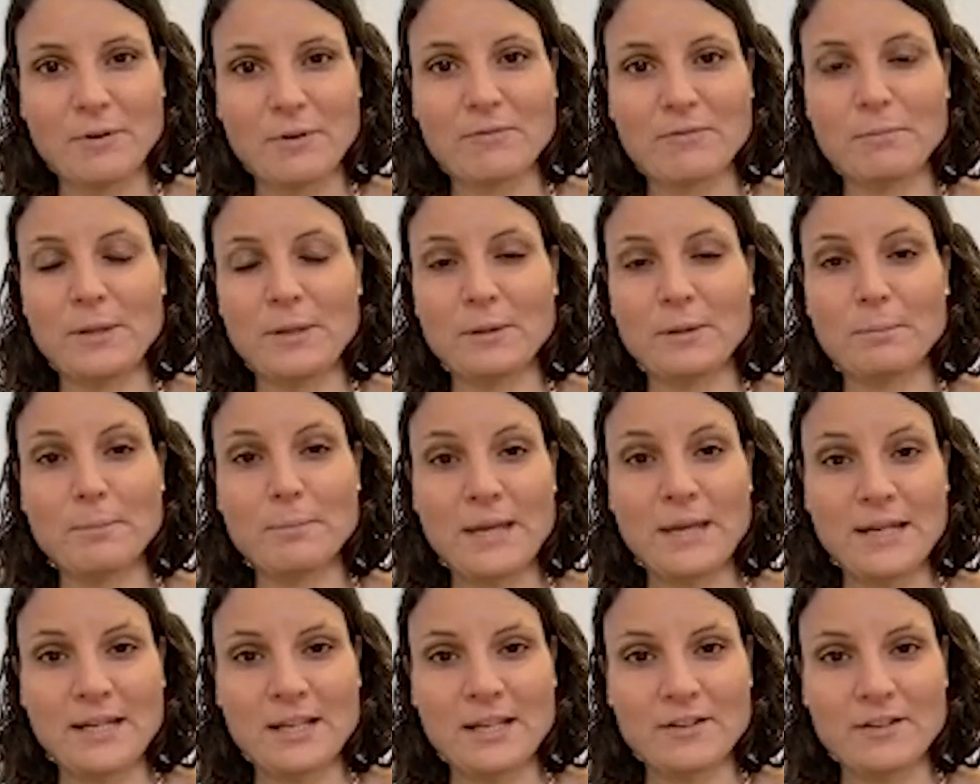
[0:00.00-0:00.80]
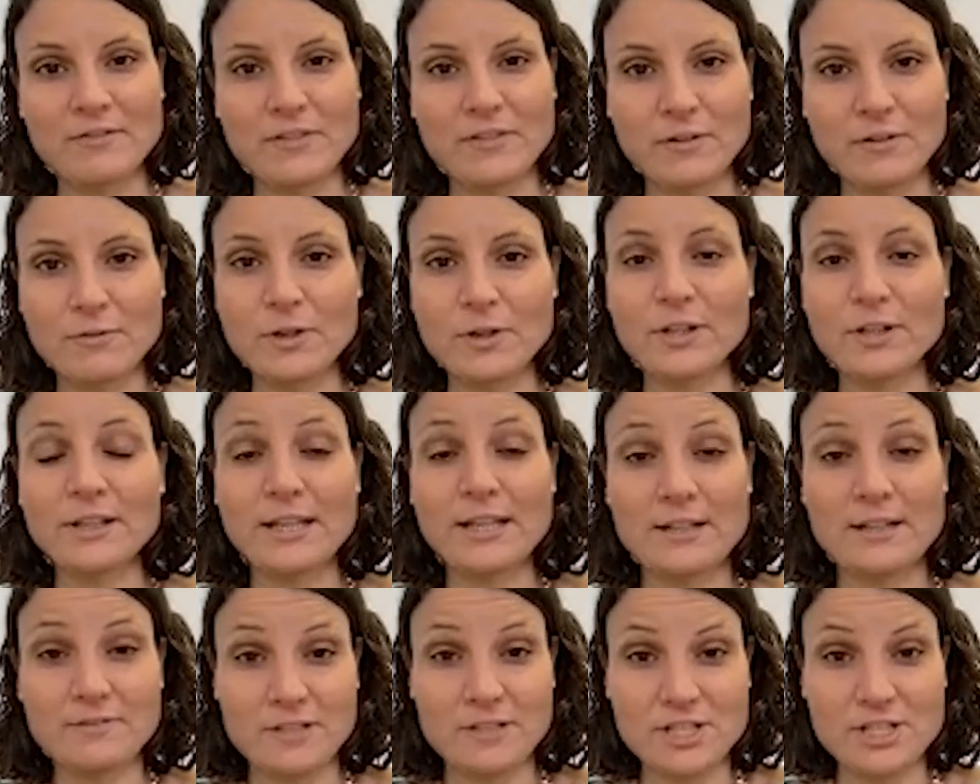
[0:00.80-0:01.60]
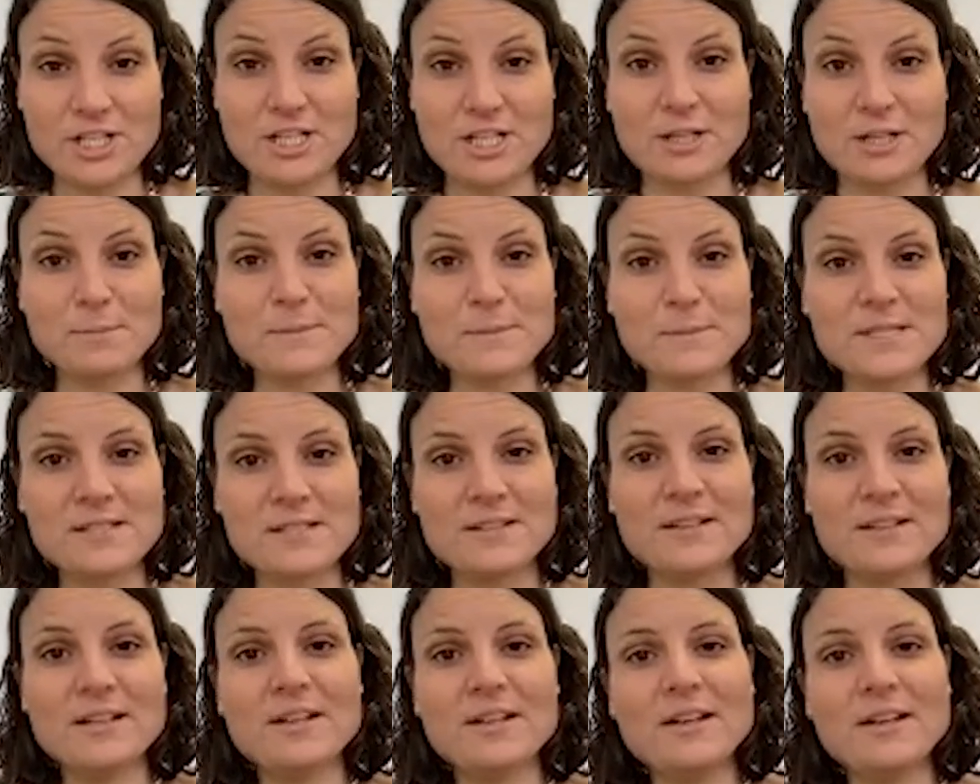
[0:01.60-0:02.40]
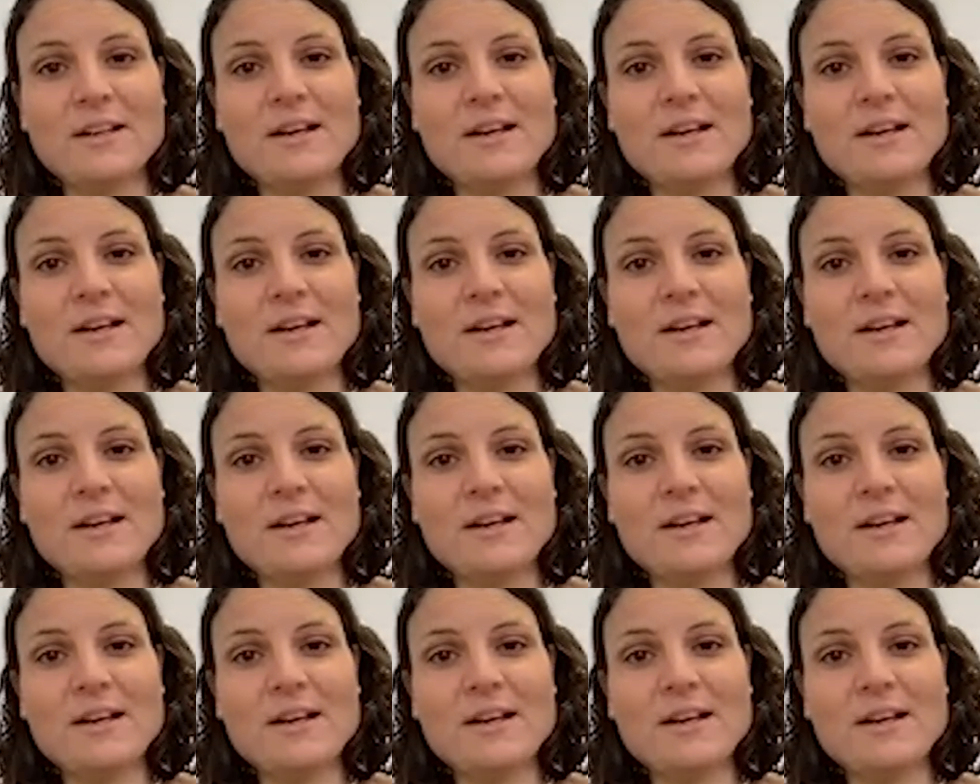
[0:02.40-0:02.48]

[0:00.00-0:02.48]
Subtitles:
We've built many of the Royal Navy ships